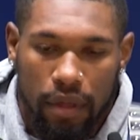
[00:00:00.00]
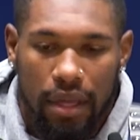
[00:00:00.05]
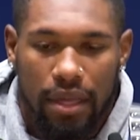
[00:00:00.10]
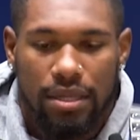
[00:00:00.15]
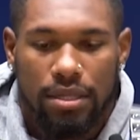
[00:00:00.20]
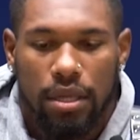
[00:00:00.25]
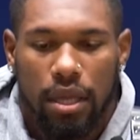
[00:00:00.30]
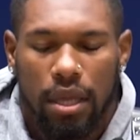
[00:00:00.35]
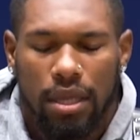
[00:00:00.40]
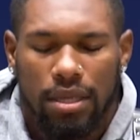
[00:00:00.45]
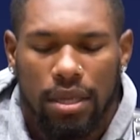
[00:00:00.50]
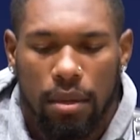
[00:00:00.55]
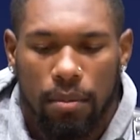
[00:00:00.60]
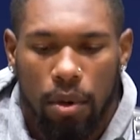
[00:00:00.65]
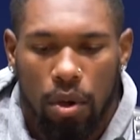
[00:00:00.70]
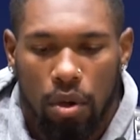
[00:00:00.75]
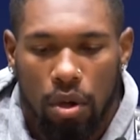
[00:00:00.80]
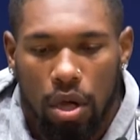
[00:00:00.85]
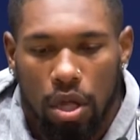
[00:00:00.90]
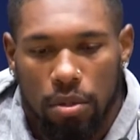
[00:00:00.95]
Yeah, it get
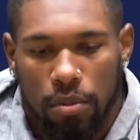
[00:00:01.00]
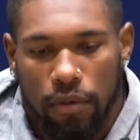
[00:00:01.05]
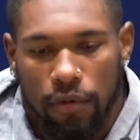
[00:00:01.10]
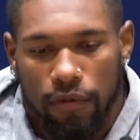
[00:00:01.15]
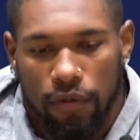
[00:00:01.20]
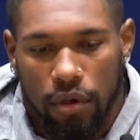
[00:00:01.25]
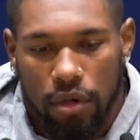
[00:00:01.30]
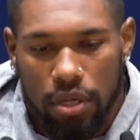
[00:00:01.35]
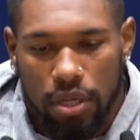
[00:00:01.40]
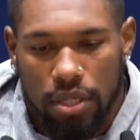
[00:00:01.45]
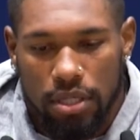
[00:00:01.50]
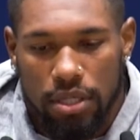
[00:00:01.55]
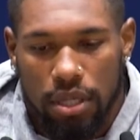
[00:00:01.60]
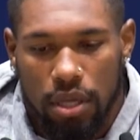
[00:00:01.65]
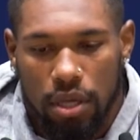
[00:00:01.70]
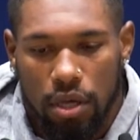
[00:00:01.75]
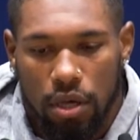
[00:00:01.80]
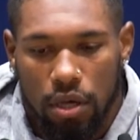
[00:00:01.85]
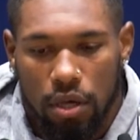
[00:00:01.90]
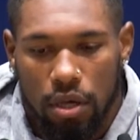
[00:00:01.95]
more comfortable for us
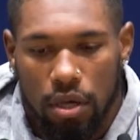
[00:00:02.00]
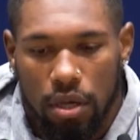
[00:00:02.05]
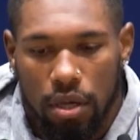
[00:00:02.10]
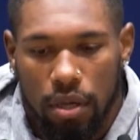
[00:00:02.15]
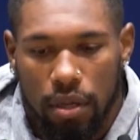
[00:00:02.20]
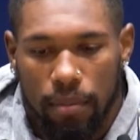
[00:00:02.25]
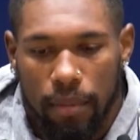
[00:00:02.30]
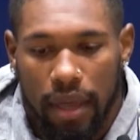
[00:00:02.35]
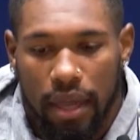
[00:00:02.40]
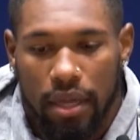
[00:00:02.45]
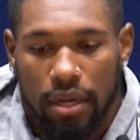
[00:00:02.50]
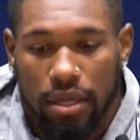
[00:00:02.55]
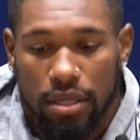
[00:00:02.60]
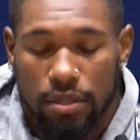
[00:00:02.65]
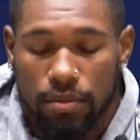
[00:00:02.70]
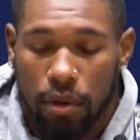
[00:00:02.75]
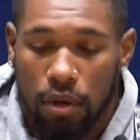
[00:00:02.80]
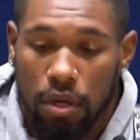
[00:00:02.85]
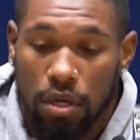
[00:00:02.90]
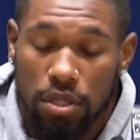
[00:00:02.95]
and
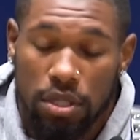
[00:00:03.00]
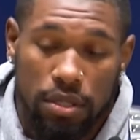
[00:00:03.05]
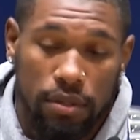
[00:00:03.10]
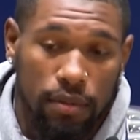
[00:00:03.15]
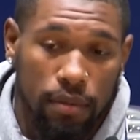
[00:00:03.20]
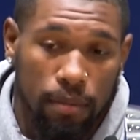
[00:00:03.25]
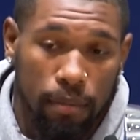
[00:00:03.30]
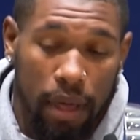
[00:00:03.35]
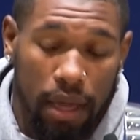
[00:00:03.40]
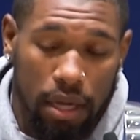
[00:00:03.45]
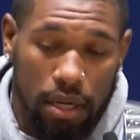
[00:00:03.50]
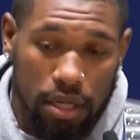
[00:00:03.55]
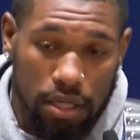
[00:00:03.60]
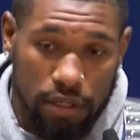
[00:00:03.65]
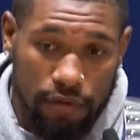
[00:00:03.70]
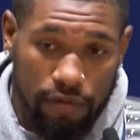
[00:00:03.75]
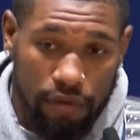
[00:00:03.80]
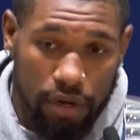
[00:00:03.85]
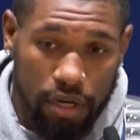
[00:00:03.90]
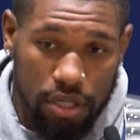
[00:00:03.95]
making
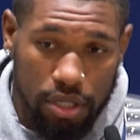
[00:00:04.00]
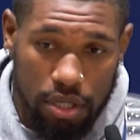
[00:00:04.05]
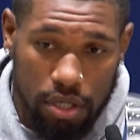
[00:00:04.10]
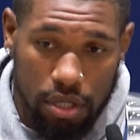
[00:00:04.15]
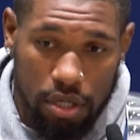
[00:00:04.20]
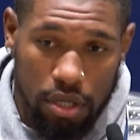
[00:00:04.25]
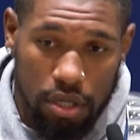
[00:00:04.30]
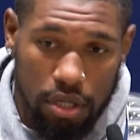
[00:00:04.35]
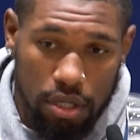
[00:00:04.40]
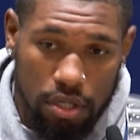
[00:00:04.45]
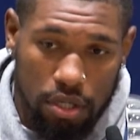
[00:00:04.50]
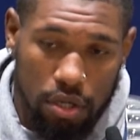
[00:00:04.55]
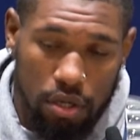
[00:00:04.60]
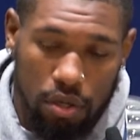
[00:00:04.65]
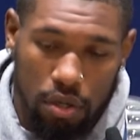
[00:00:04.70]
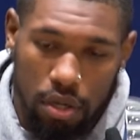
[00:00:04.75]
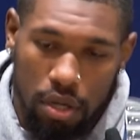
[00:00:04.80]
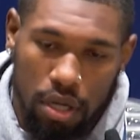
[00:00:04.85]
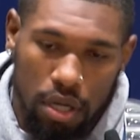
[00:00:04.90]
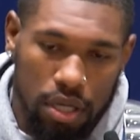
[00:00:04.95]
us fresher.
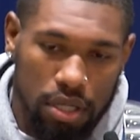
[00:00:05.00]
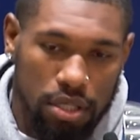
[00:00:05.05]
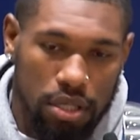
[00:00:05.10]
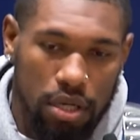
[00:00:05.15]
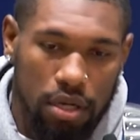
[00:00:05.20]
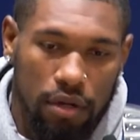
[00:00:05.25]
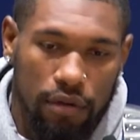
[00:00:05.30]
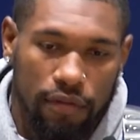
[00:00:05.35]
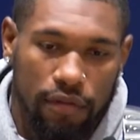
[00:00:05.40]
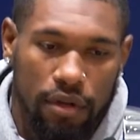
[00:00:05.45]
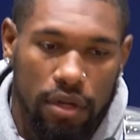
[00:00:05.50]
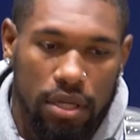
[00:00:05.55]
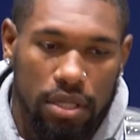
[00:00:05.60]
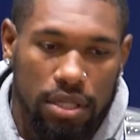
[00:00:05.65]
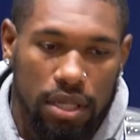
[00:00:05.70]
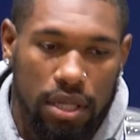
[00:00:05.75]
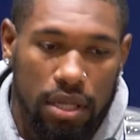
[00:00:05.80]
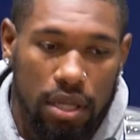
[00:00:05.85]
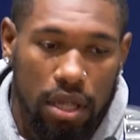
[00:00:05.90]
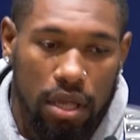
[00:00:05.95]
So it's good for
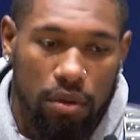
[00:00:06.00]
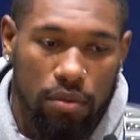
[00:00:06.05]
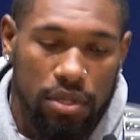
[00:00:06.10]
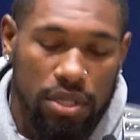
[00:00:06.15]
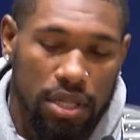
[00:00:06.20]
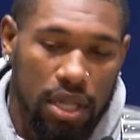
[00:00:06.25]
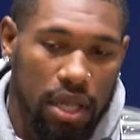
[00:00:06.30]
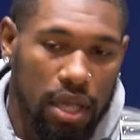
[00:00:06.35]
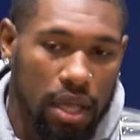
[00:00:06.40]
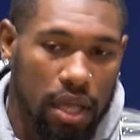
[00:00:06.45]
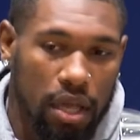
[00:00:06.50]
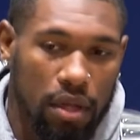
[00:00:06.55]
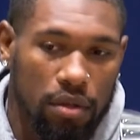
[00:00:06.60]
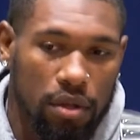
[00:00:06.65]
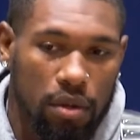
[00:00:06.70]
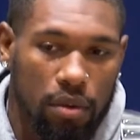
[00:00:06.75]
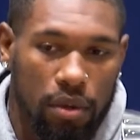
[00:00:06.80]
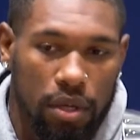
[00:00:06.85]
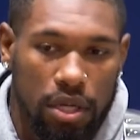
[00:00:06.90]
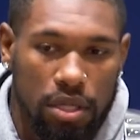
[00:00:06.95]
us, and then we staying
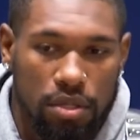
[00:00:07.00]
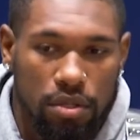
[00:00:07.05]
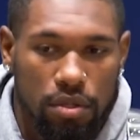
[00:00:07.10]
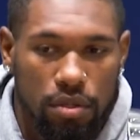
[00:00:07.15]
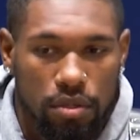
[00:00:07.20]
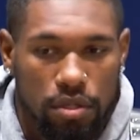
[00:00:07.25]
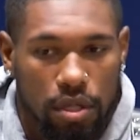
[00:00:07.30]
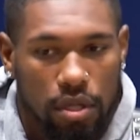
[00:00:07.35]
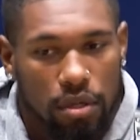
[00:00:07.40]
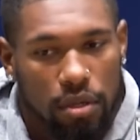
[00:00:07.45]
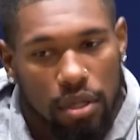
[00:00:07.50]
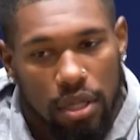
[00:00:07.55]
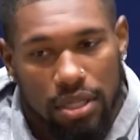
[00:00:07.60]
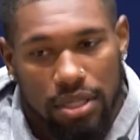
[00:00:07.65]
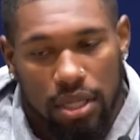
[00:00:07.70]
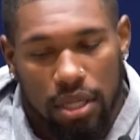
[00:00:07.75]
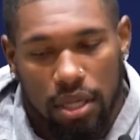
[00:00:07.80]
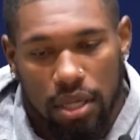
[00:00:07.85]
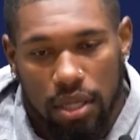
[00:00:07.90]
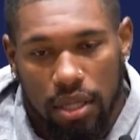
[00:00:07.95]
healthy with it too. So
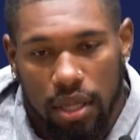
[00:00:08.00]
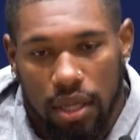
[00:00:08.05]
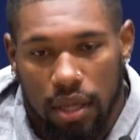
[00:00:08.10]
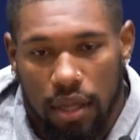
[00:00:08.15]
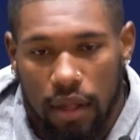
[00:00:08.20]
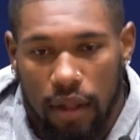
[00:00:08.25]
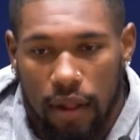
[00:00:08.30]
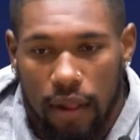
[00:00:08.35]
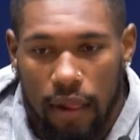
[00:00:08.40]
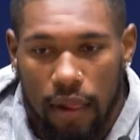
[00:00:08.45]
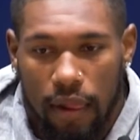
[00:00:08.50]
that's a good thing.